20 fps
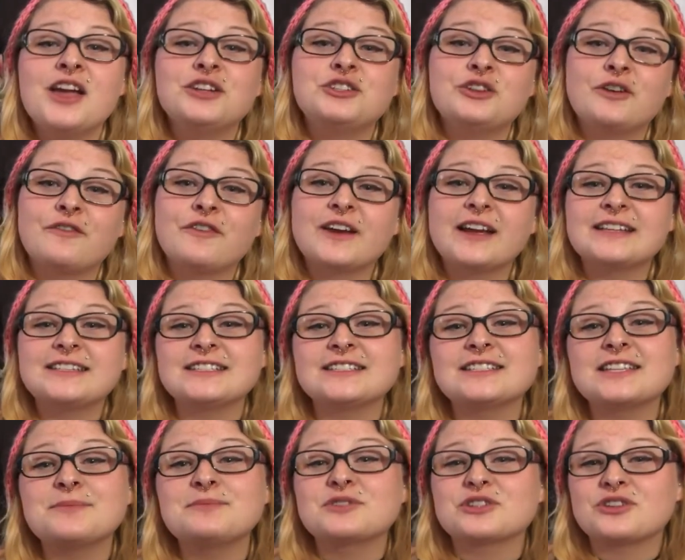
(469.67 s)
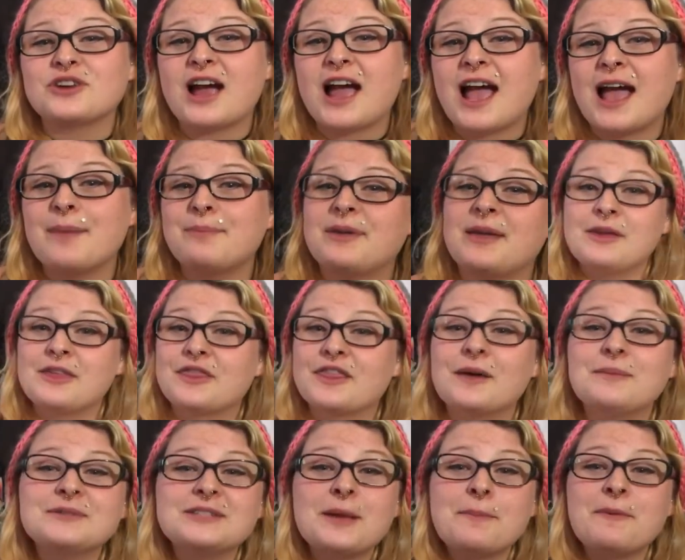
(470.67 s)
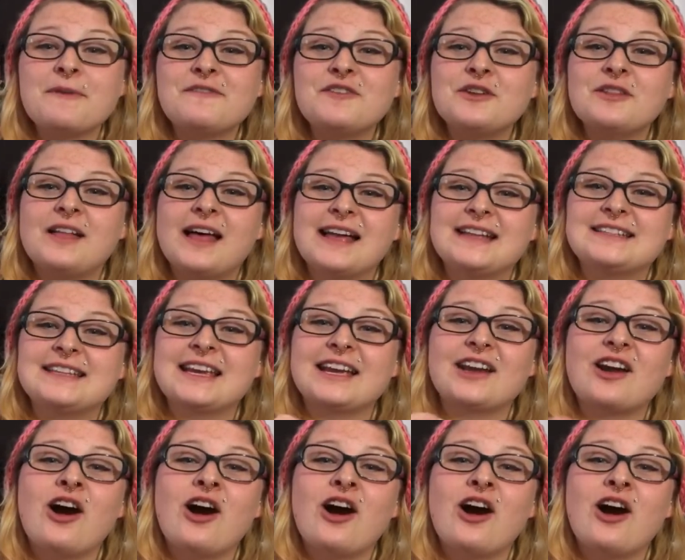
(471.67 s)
Don't forget to subscribe. Give me a thumbs up if you liked it.